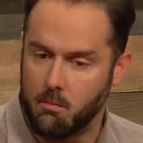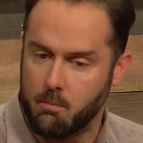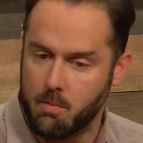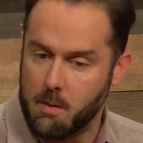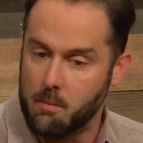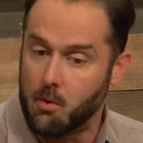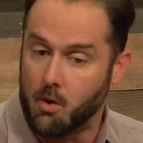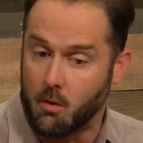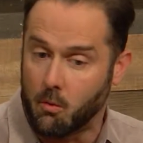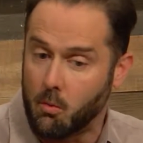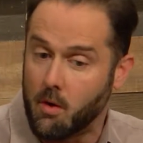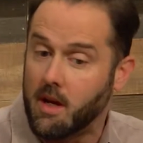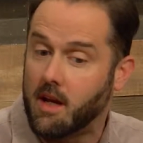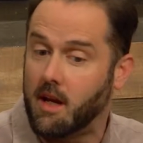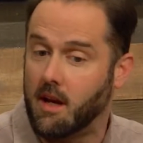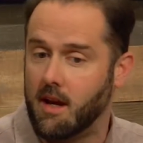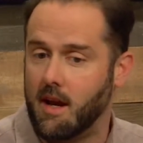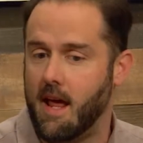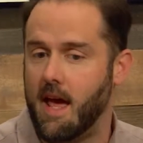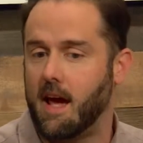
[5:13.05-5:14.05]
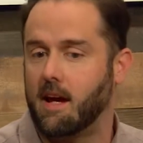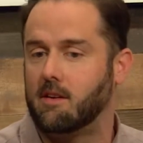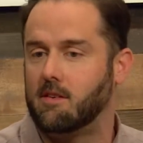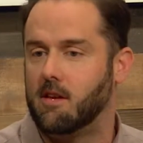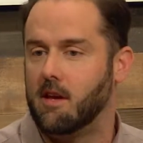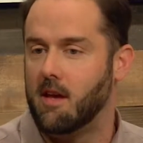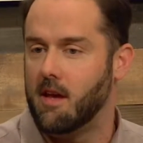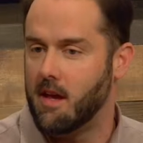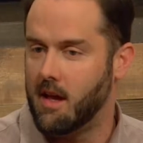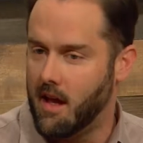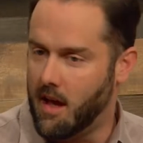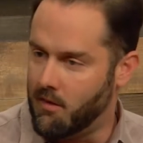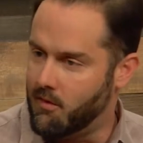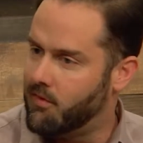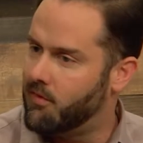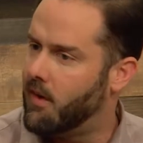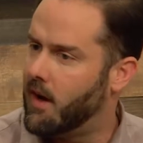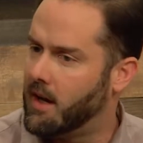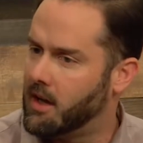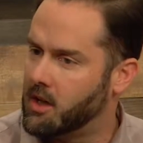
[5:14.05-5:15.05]
people can reconnect and
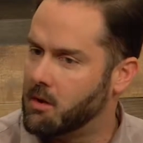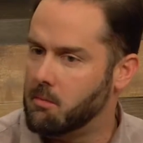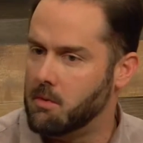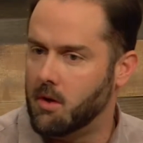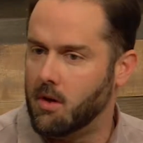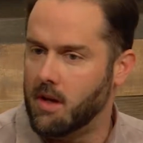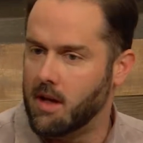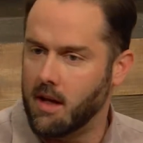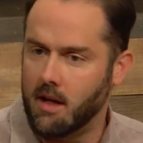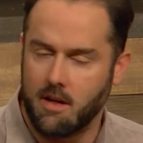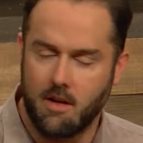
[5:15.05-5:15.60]
find community.